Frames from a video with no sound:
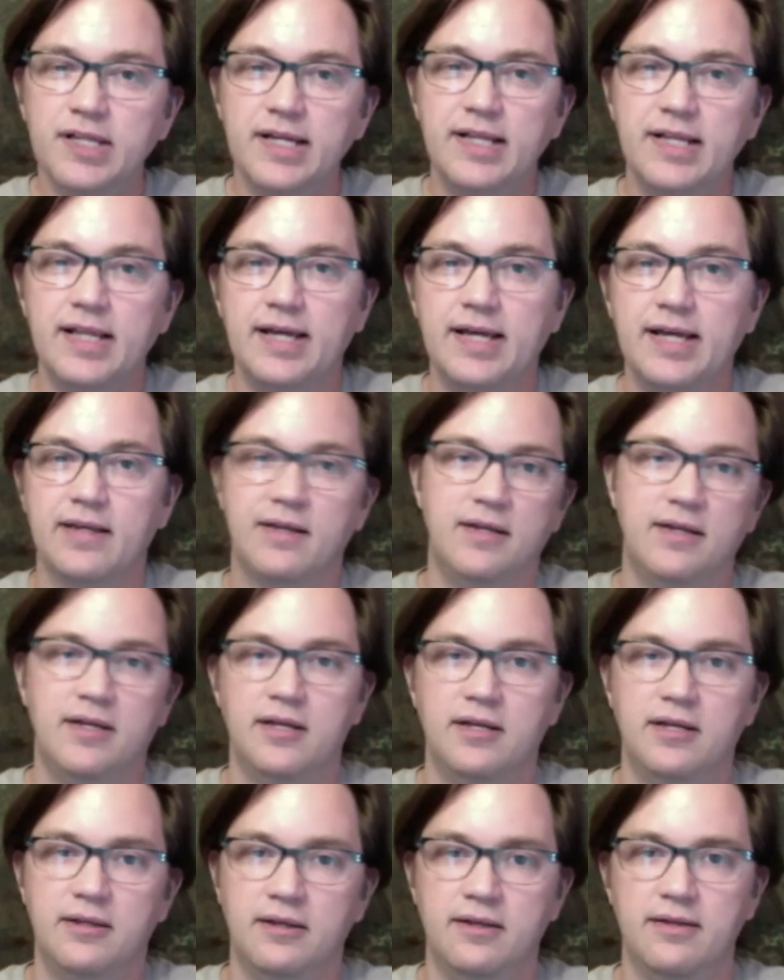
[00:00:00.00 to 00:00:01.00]
like,
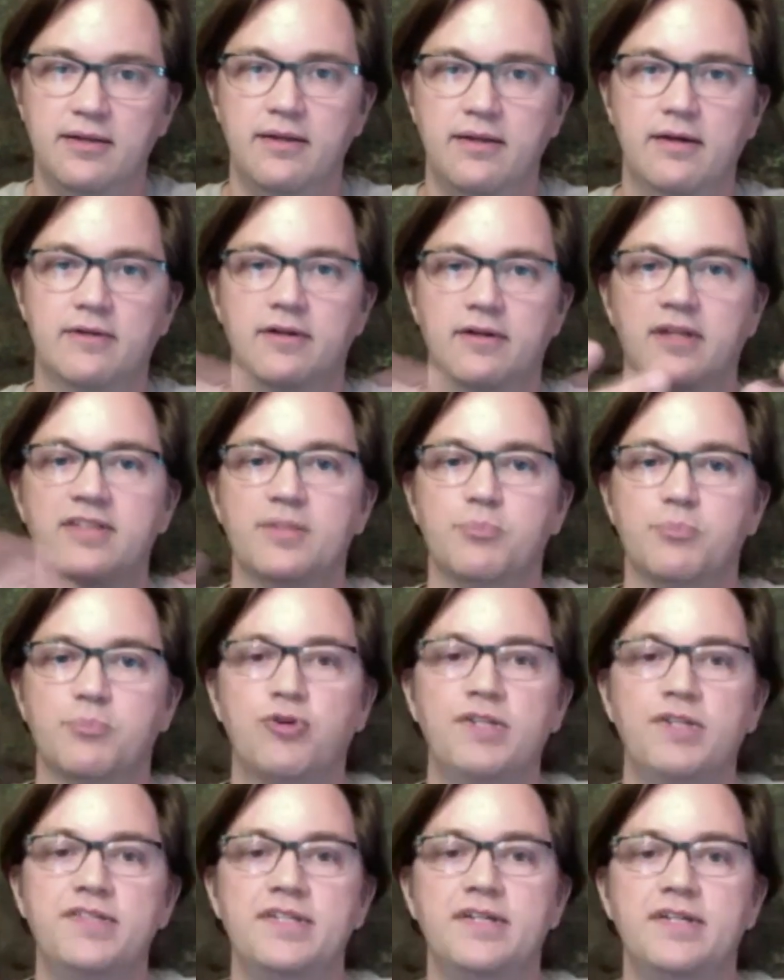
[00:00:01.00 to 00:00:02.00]
it, you know, it's a
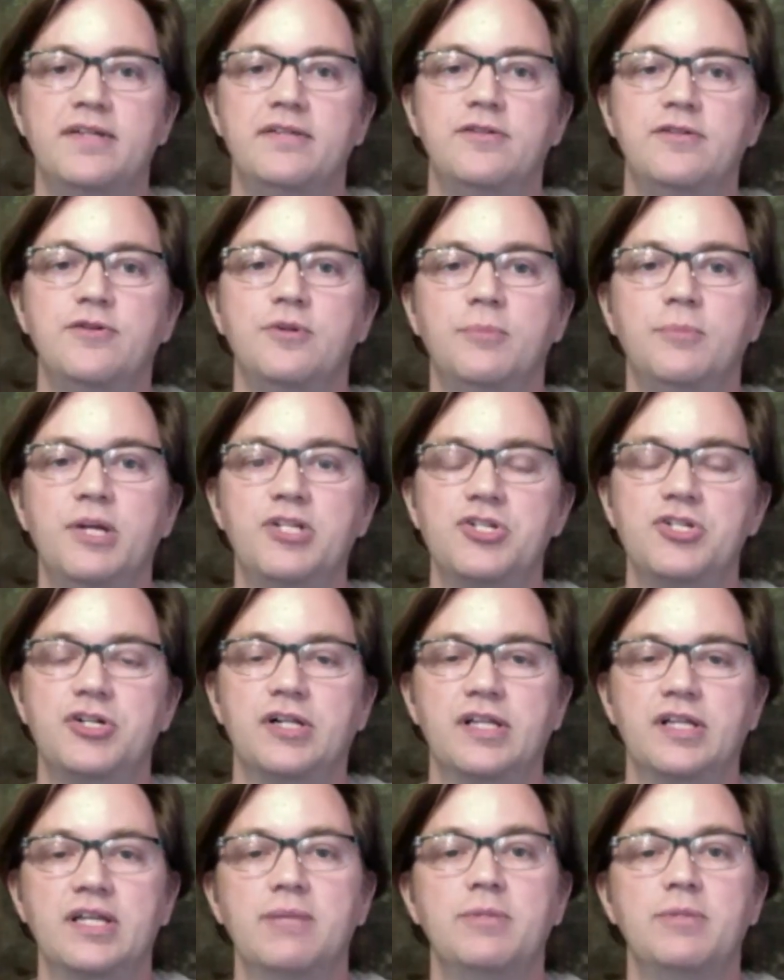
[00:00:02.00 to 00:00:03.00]
printed two-dimensional
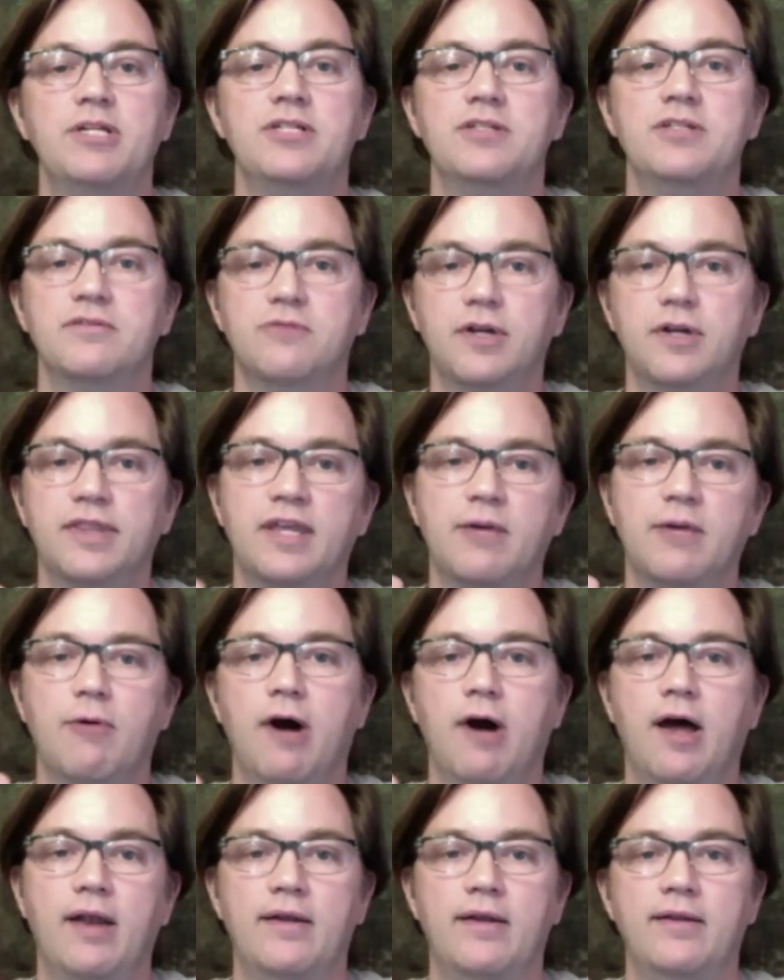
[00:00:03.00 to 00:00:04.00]
image of what they want.
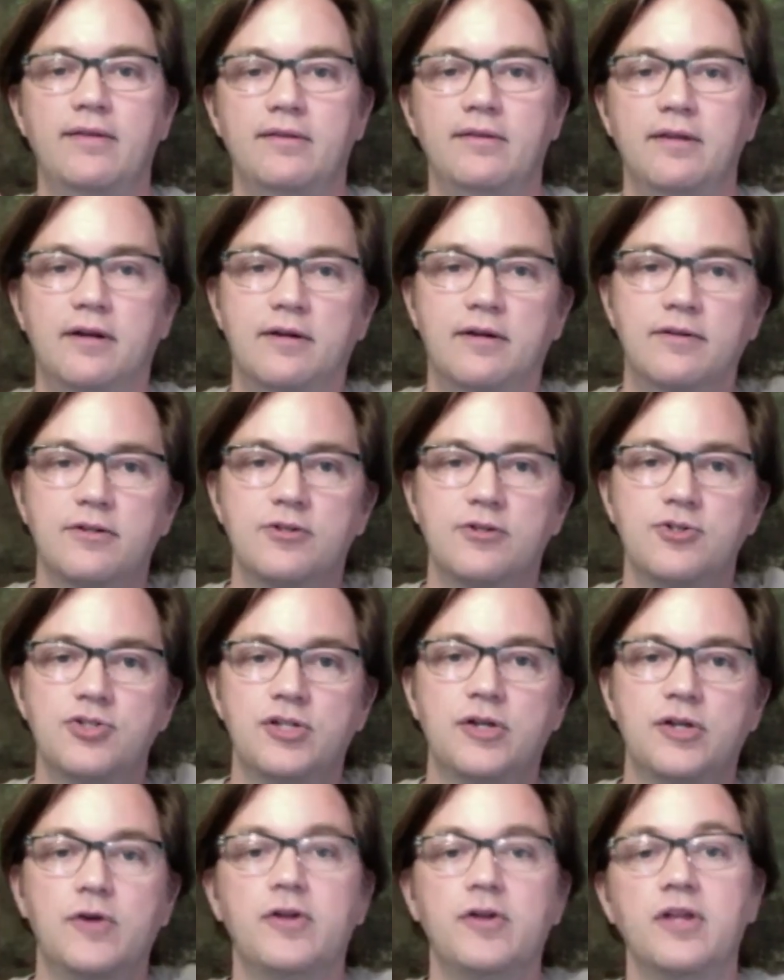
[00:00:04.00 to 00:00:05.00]
And, you know, they're usually
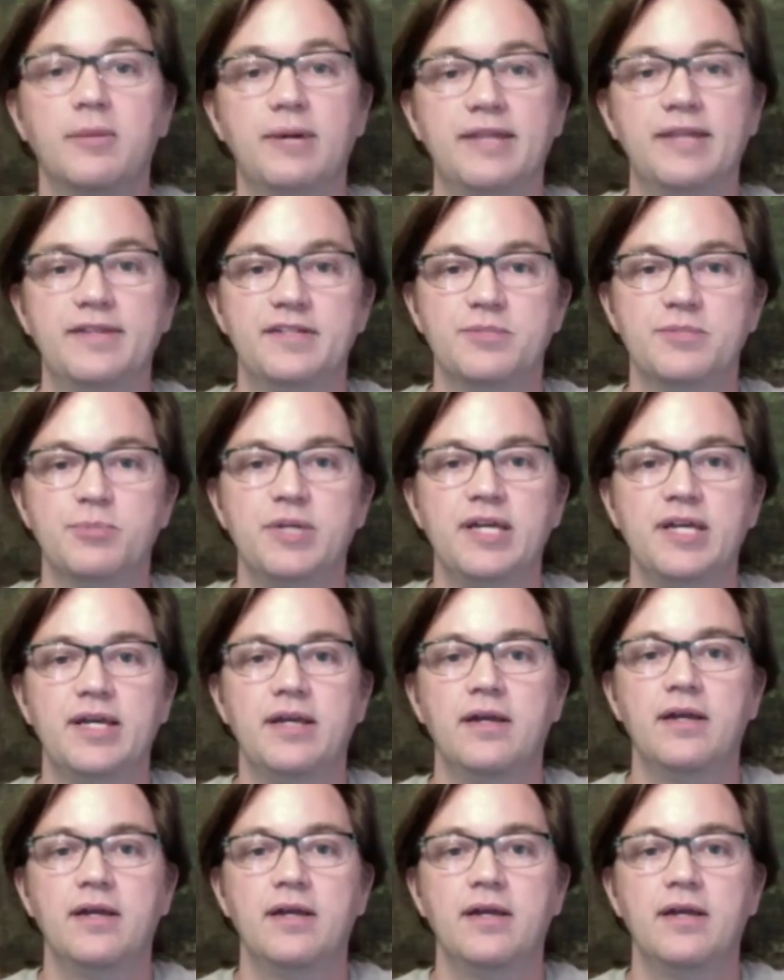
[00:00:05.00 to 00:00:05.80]
only about this big.